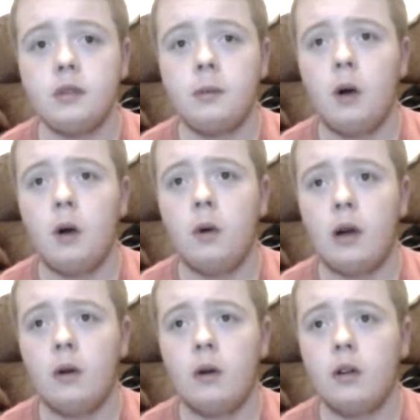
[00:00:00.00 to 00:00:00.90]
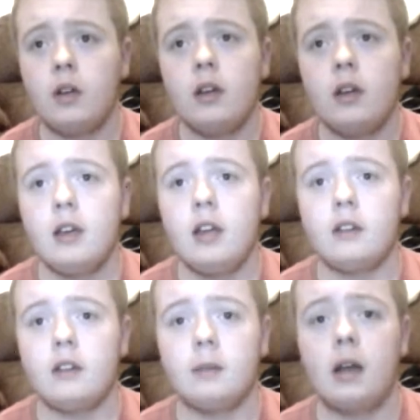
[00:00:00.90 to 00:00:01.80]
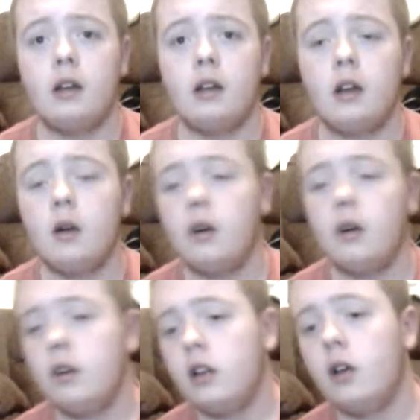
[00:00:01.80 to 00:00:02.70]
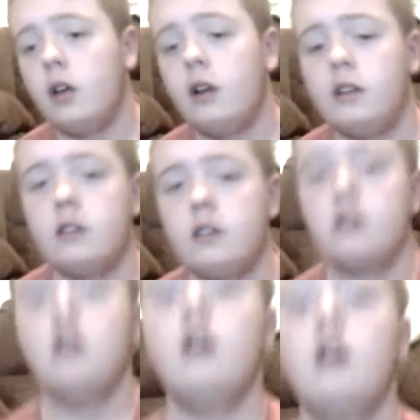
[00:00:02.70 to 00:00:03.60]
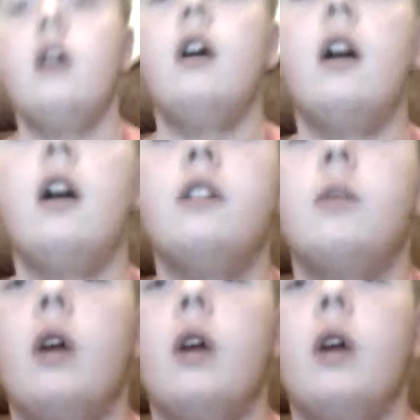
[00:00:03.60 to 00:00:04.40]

but oh well, it doesn't matter now. You know, I did I did what I